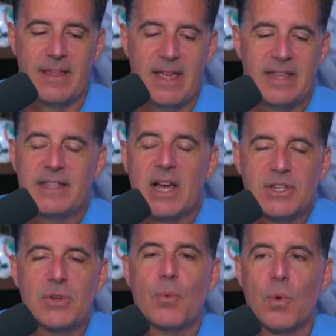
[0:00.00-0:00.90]
It
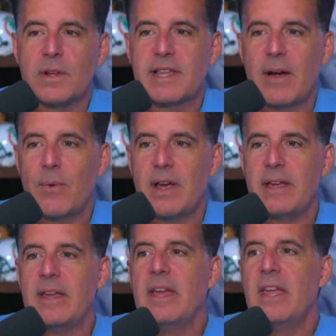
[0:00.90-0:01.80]
doesn't work that
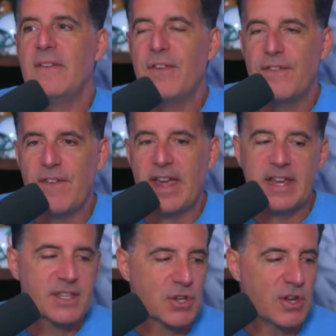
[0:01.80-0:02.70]
way. If you fake
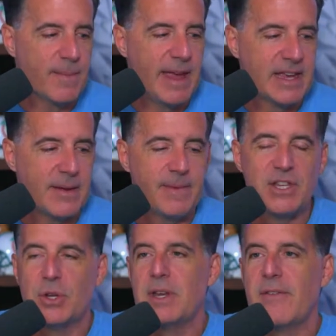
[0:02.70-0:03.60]
it till you make it, it
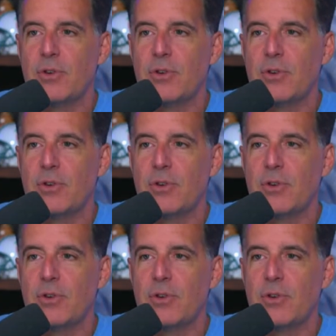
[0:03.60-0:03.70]
means you never